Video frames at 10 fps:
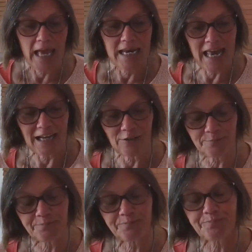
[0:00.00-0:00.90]

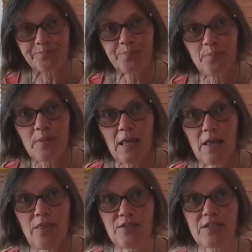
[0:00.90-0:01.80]
Now,
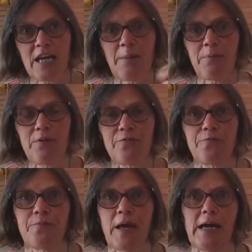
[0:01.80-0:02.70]
there's a couple of